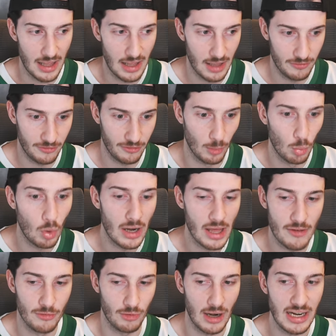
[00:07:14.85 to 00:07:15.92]
from what
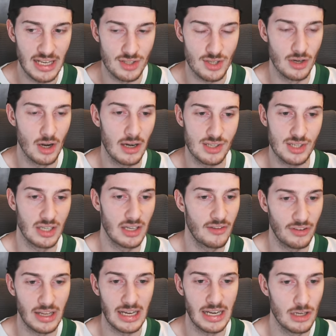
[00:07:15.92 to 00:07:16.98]
I've read, it's not a
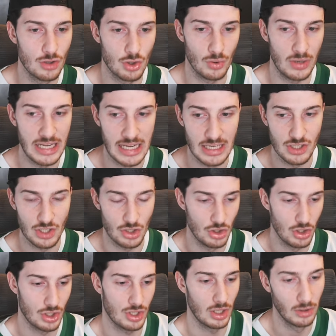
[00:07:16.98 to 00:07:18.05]
significant injury. It's
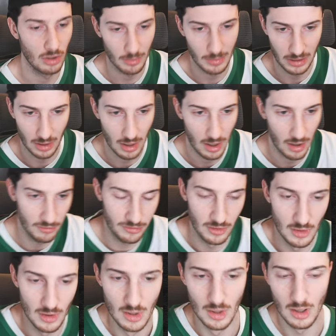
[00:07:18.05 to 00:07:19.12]
just a little bit of
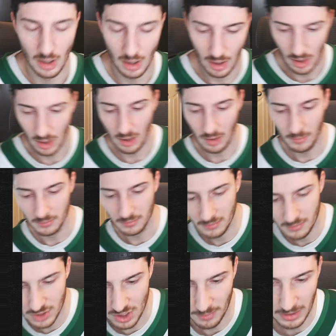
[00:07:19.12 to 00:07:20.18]
um,
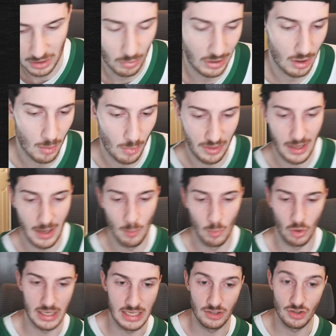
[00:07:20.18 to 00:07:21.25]
something going on with him
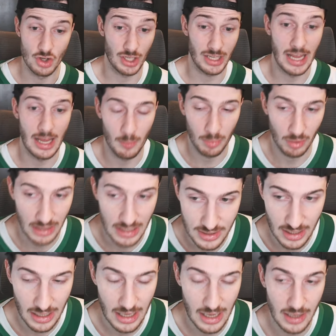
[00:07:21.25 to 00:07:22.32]
where he just can't play
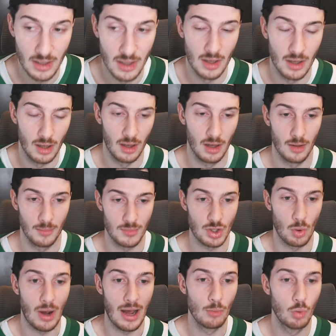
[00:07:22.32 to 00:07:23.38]
today. Uh,
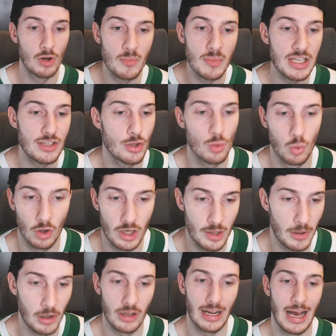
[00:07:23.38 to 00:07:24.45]
so I wouldn't be too worried
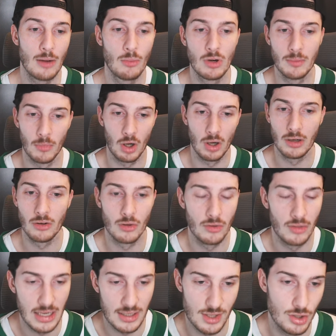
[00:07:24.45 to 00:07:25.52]
about it. I would monitor
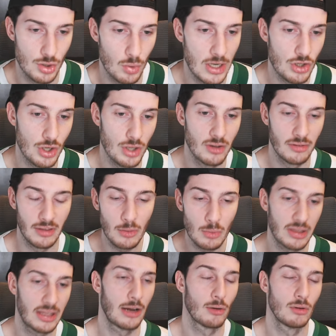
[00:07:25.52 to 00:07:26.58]
that situation. The thing
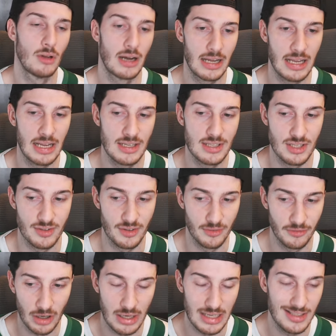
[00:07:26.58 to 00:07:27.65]
with Carolina is it's a
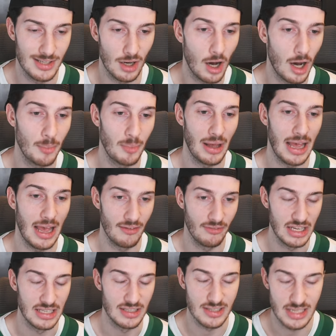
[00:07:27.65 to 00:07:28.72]
very top
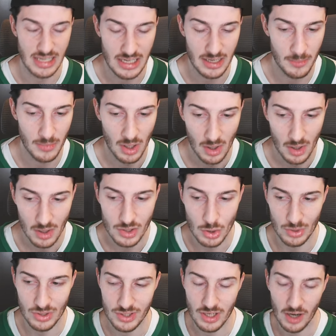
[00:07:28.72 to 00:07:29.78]
heavy team.
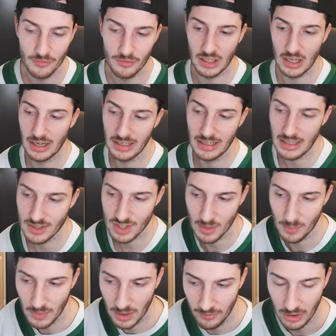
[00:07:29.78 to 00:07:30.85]
So it's tough to kind of get
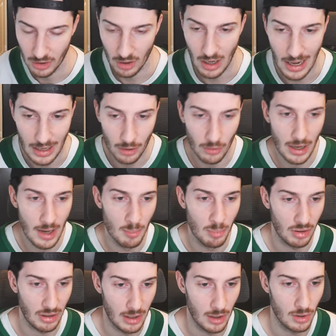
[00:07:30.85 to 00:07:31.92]
some of their higher end
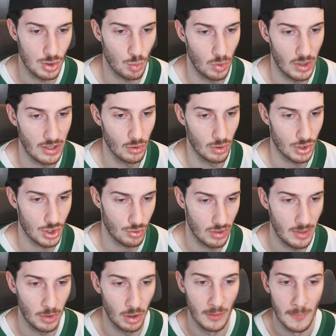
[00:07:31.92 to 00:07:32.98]
players when you're a
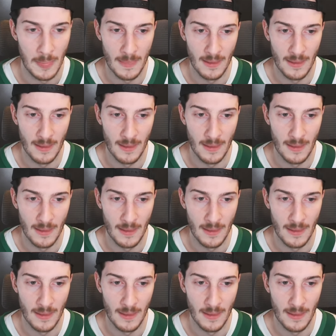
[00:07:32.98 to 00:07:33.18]
streamer.